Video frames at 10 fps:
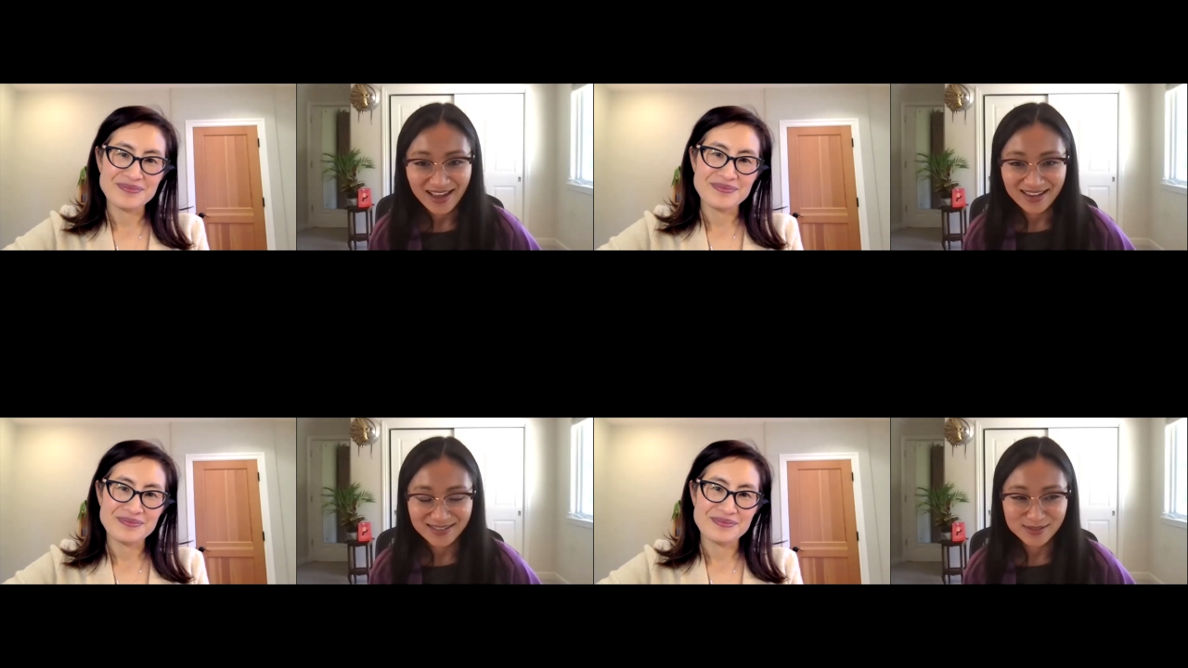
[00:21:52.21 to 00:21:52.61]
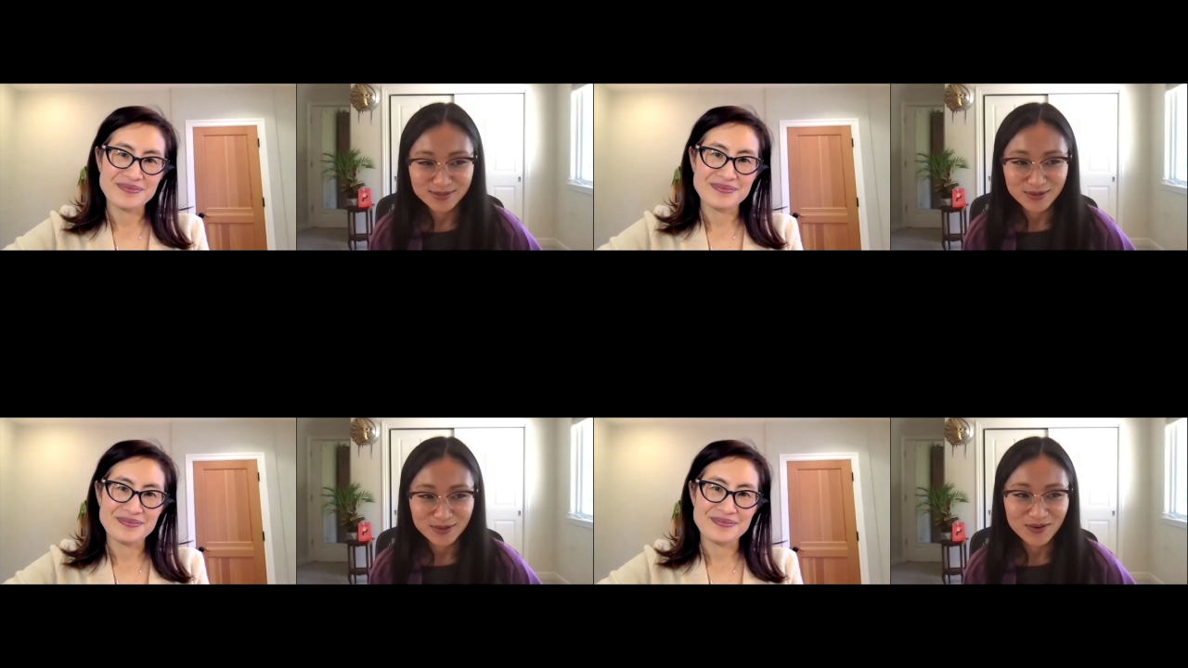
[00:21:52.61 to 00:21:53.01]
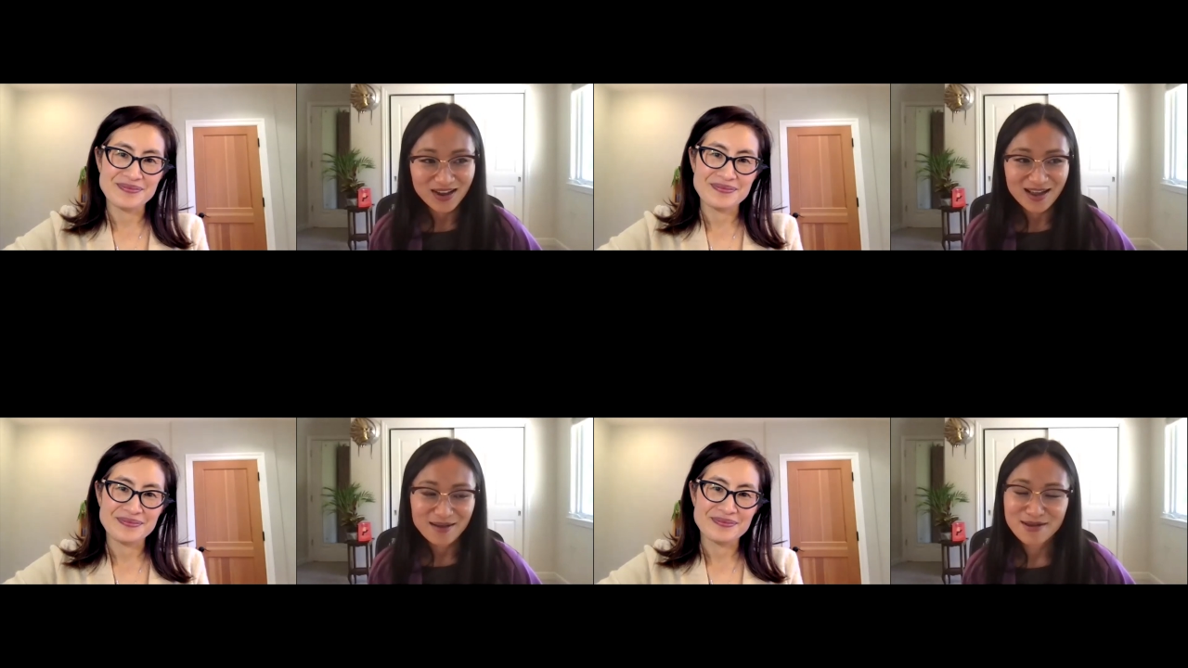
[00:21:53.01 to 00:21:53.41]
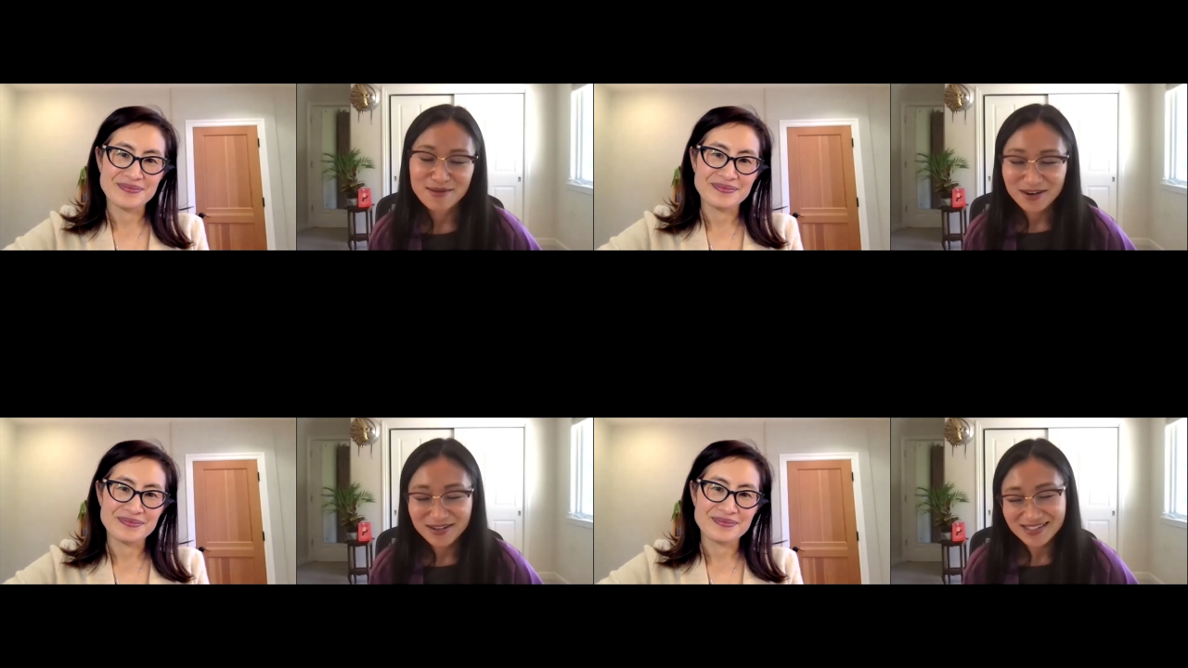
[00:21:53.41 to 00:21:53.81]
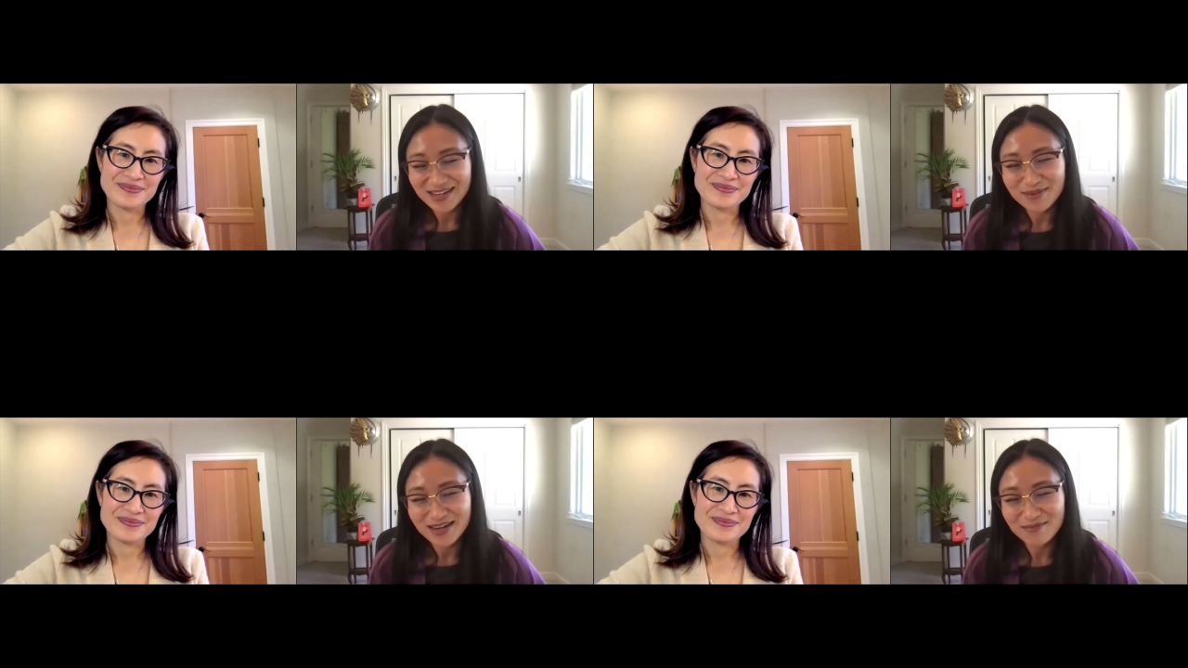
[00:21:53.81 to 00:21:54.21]
Speaker 1: And so my parents,
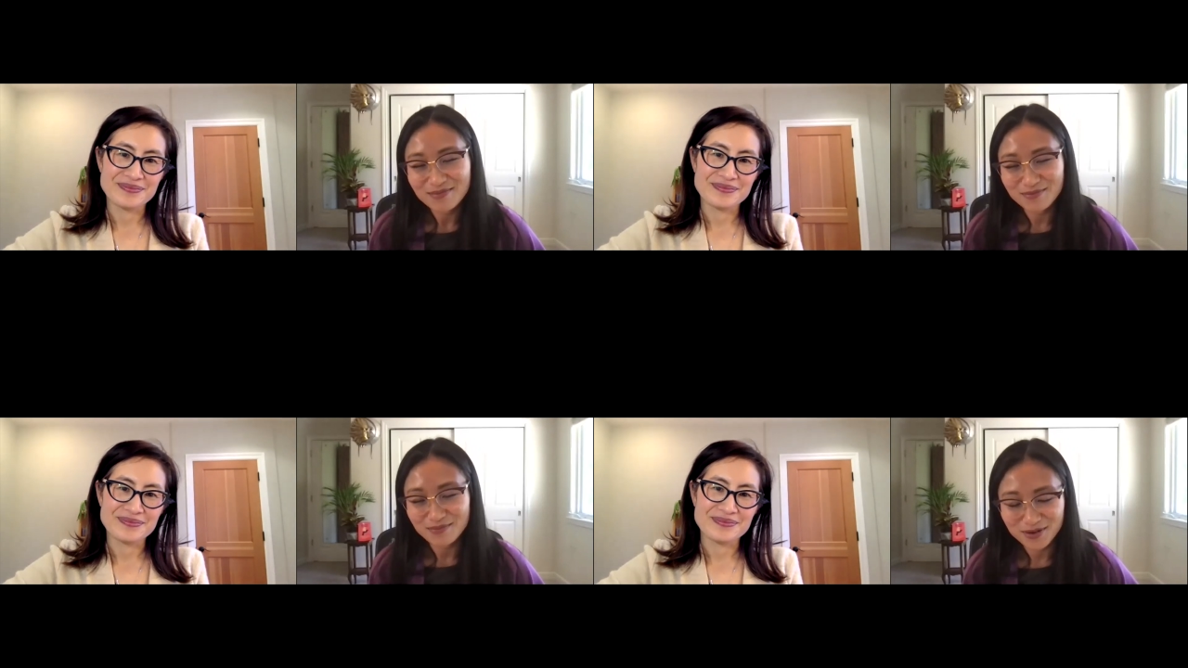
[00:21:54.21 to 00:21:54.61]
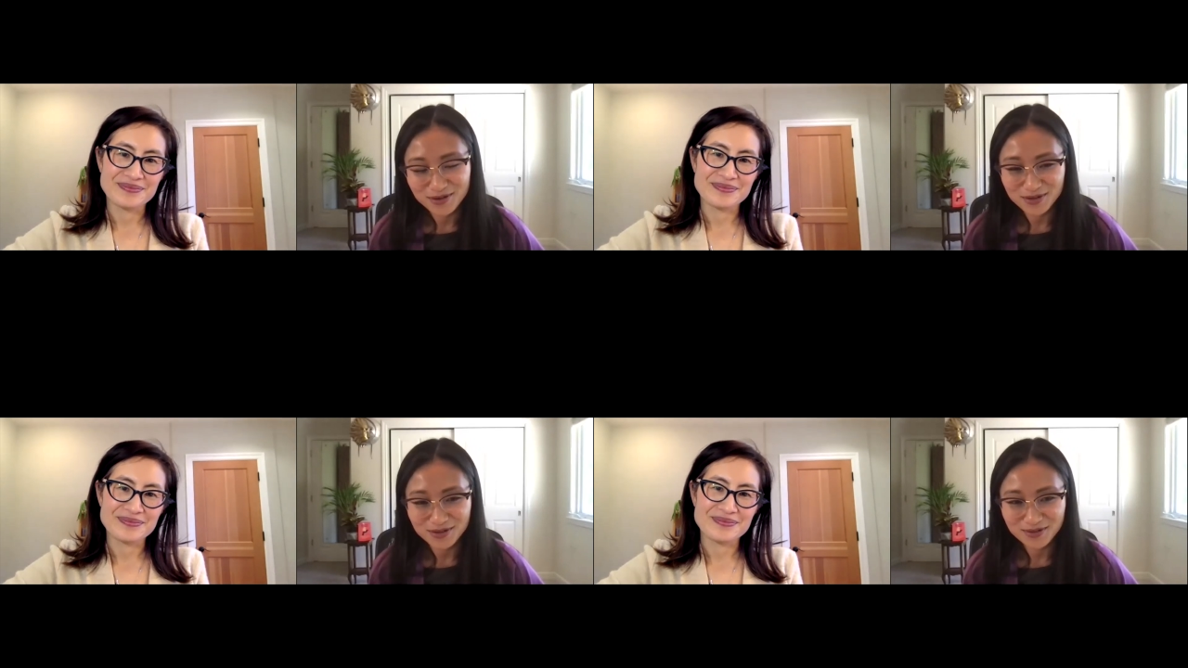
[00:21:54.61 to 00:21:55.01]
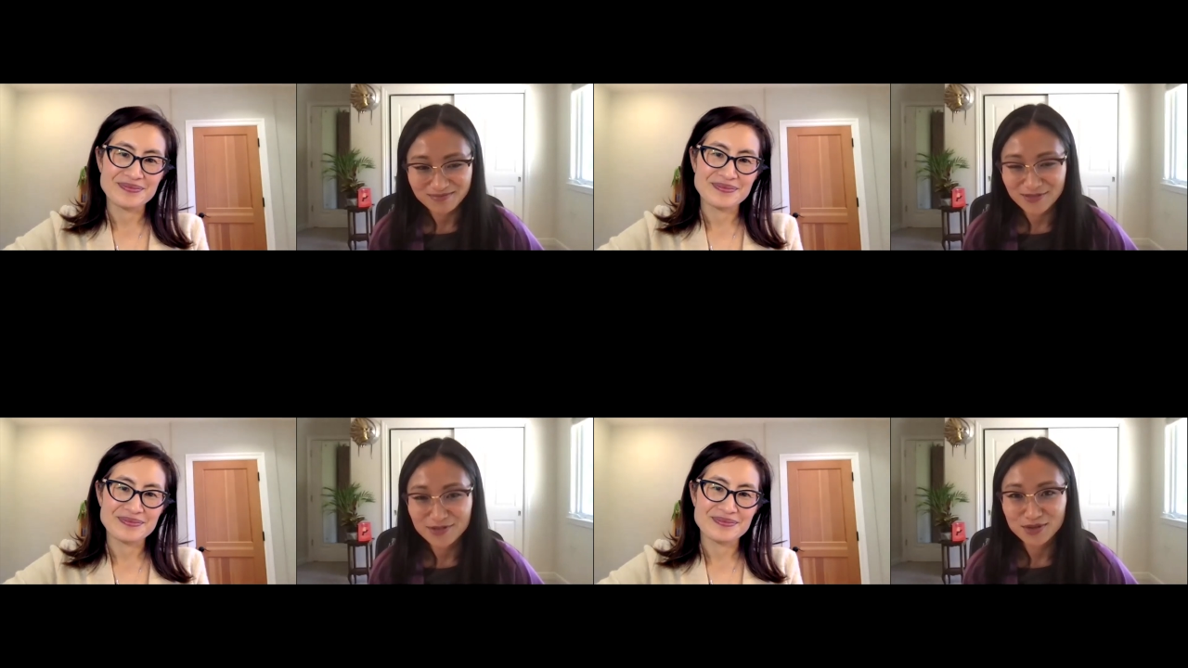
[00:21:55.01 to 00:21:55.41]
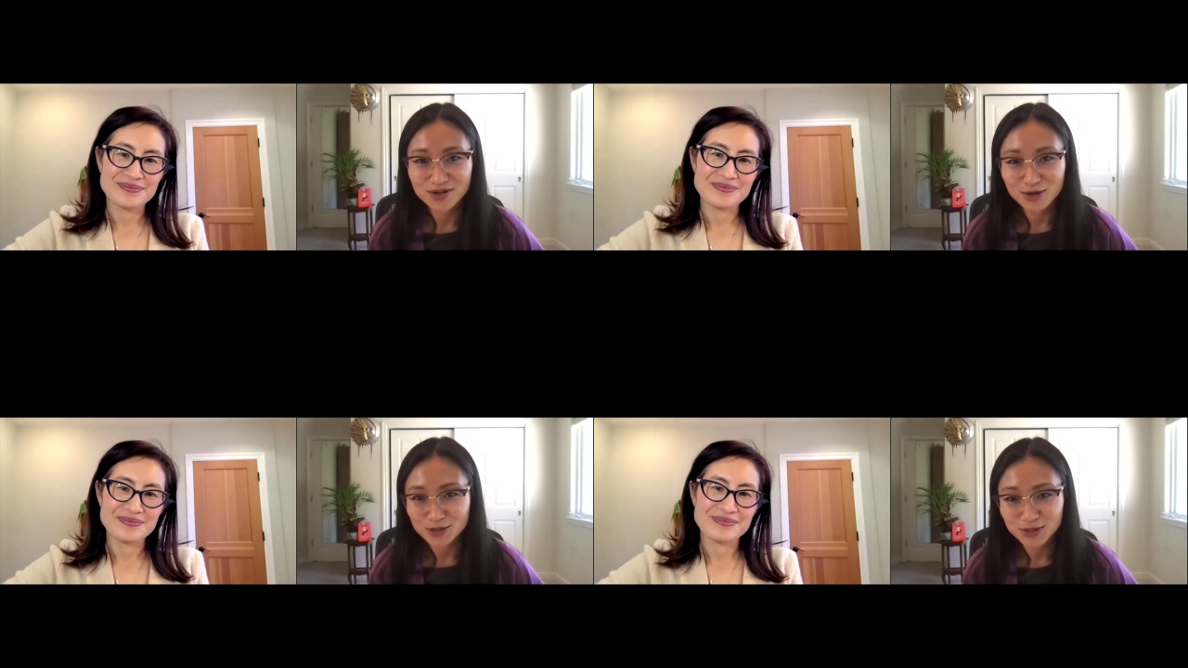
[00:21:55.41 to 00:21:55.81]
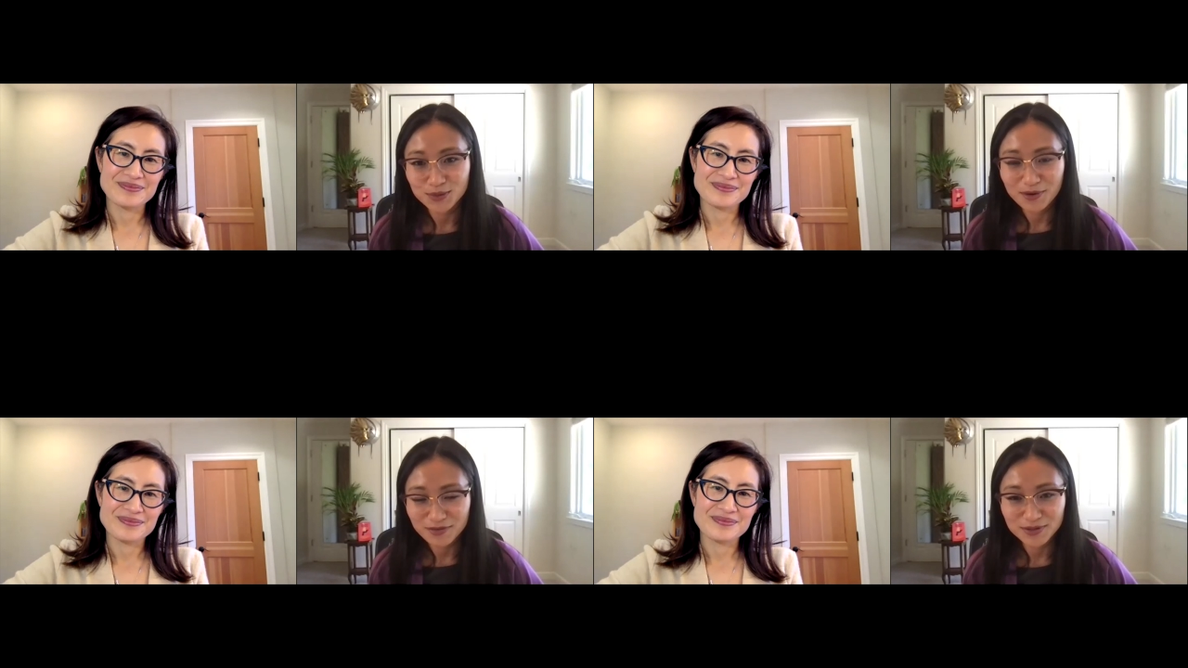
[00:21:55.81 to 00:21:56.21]
like many people who lived through the Cultural
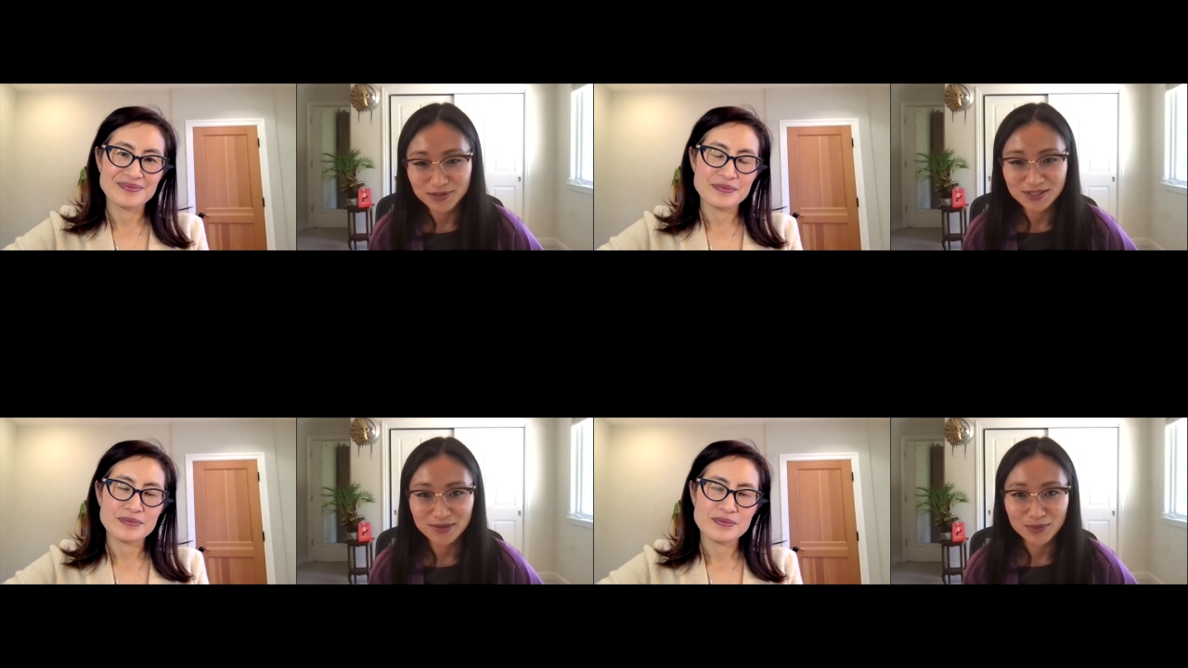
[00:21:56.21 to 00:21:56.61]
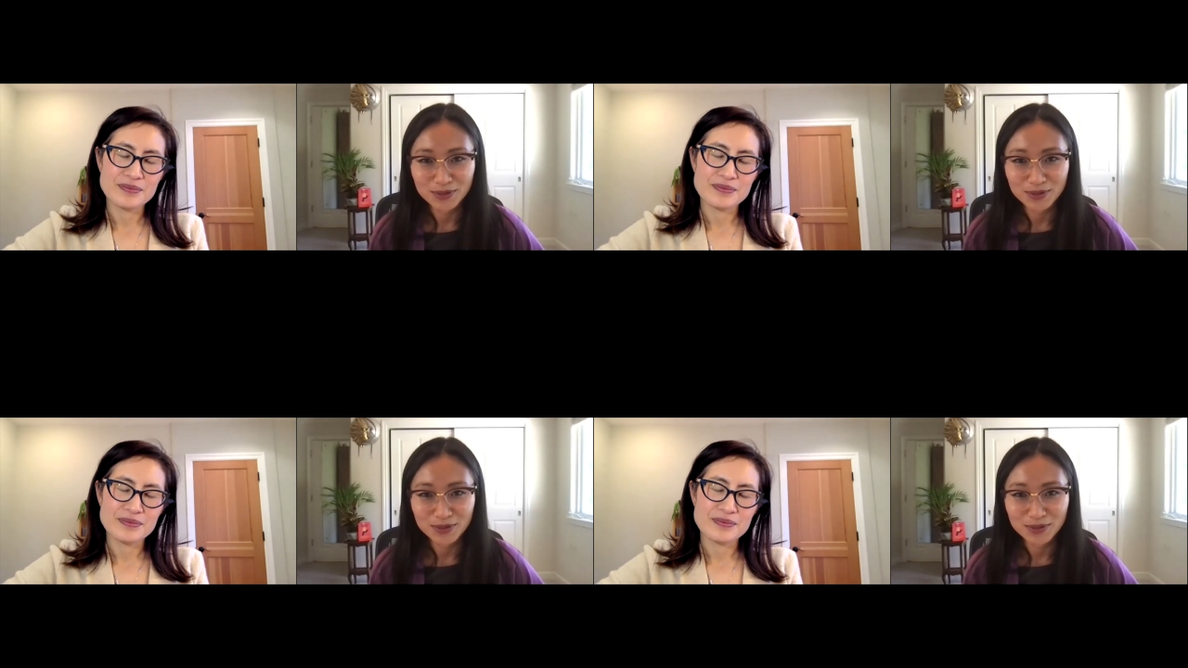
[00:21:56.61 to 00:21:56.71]
Revolution,